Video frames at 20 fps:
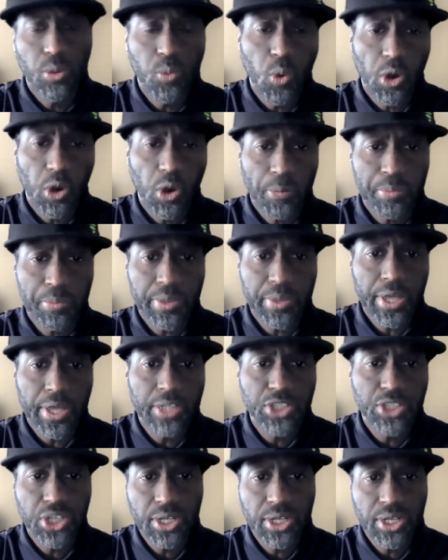warp
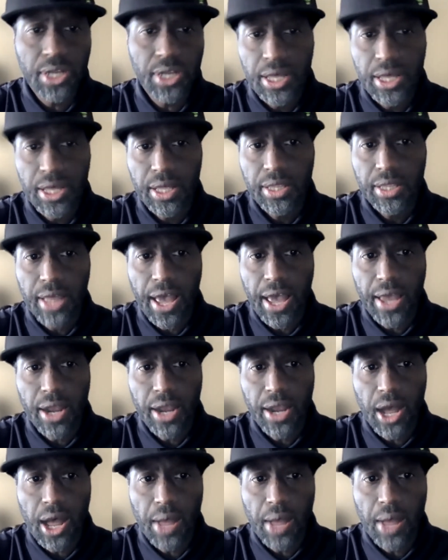engine
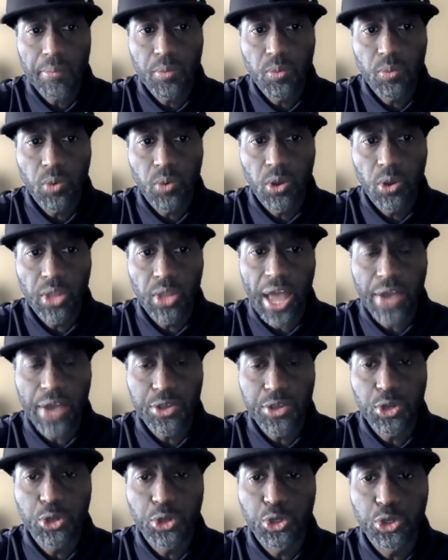that will
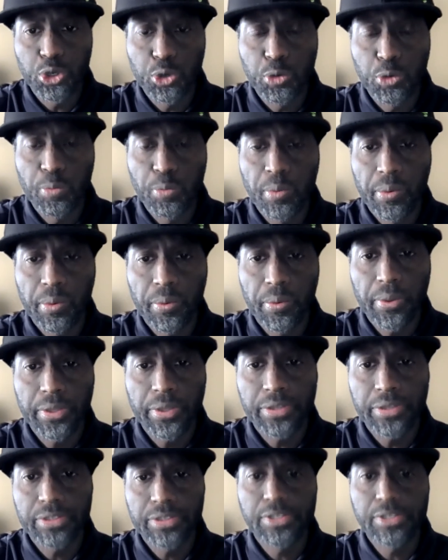allow you to do
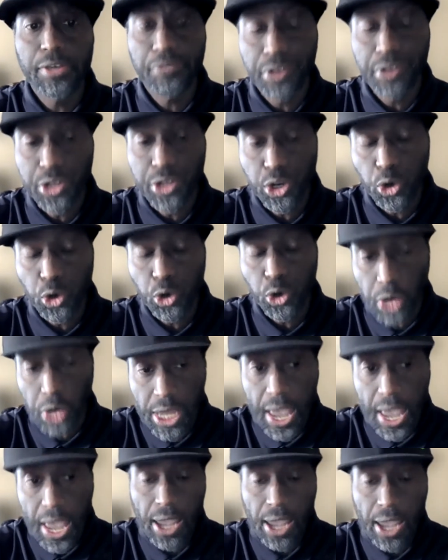different
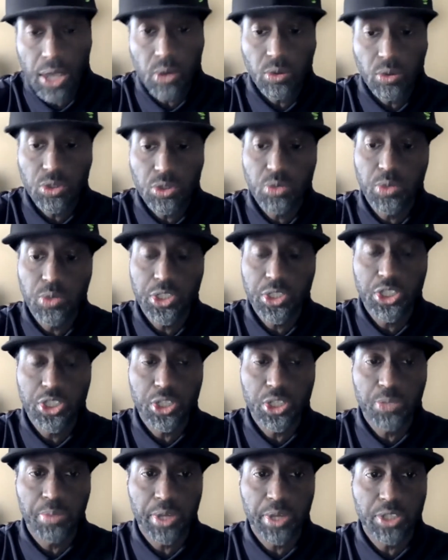degree angles,
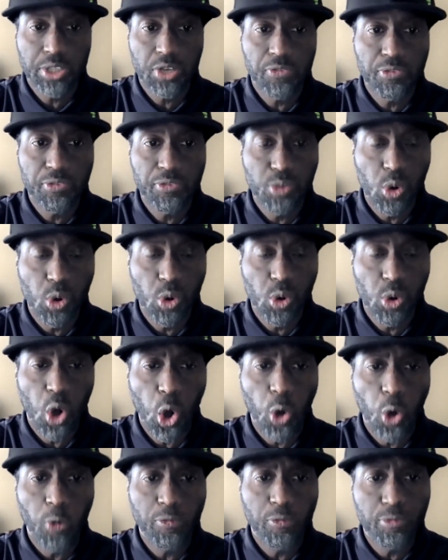which just brings a
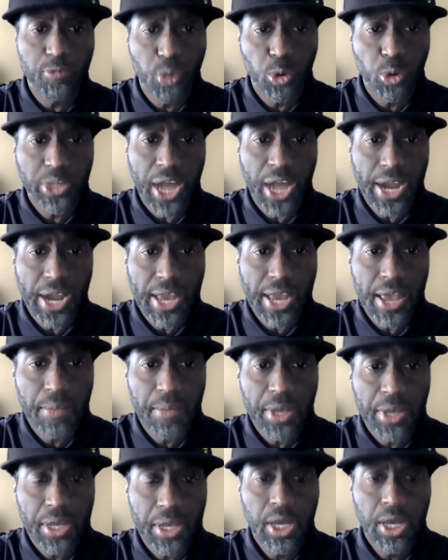full
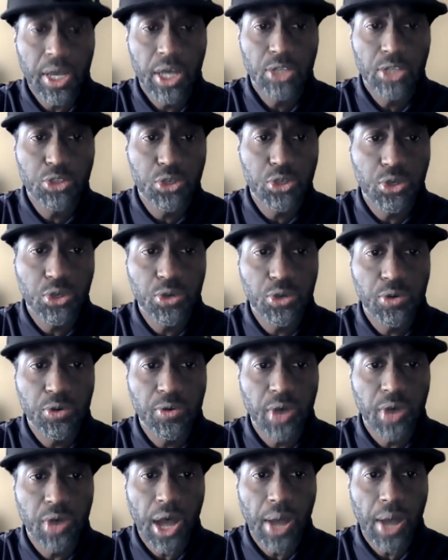dynamic
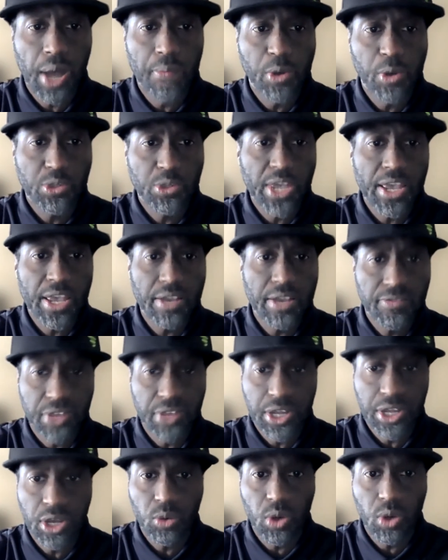to
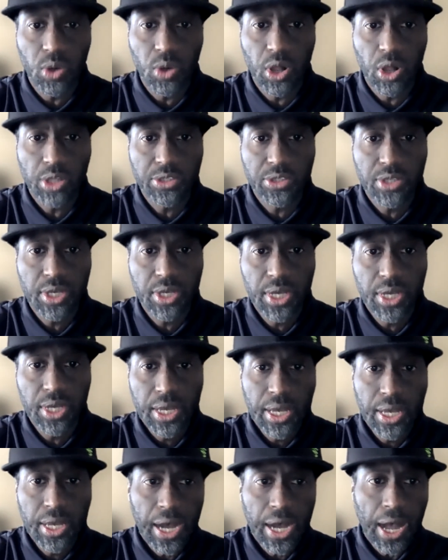mosaic video walls.
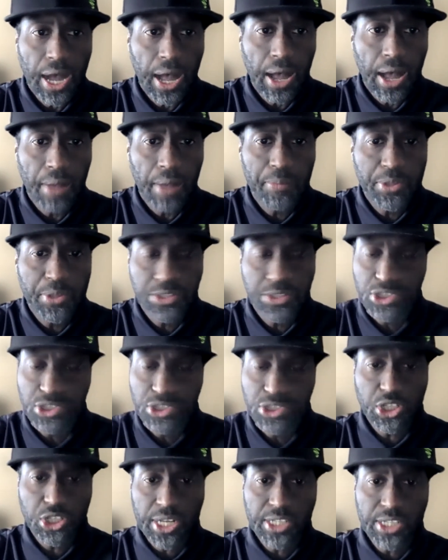But
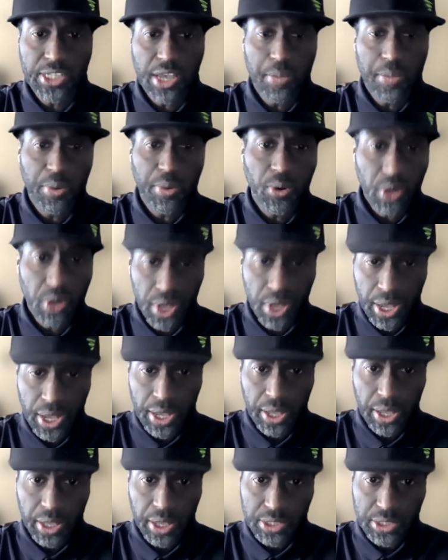this is just an example.
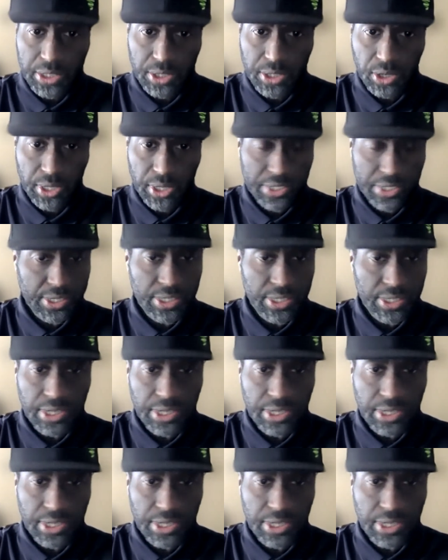Still in